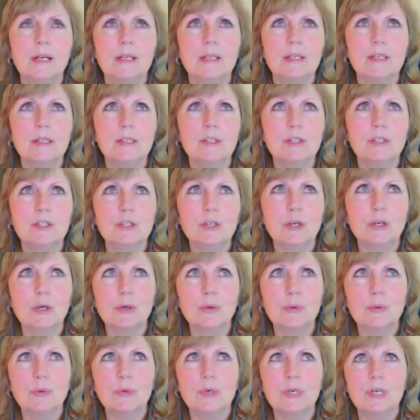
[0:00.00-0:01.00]

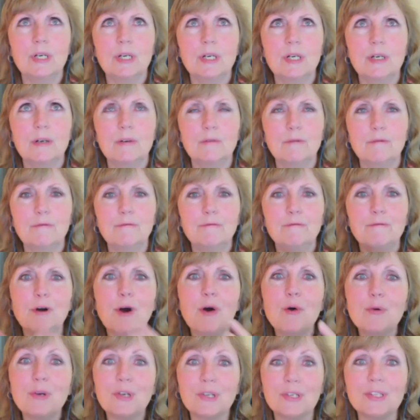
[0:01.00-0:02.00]
So
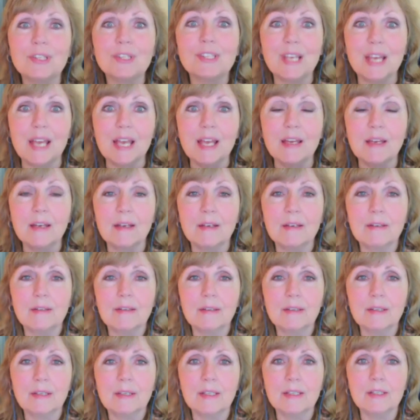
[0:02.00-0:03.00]
focusing
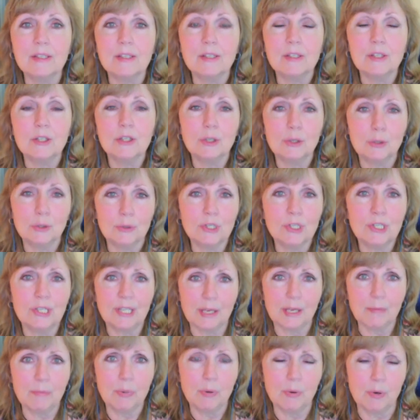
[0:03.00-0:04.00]
is hugely
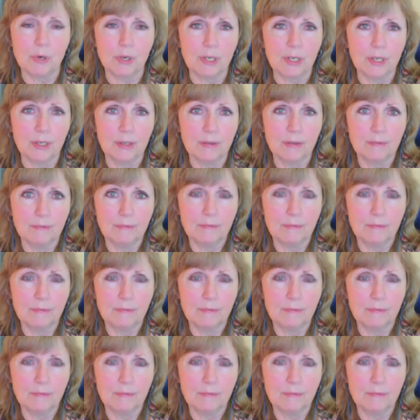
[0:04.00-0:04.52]
important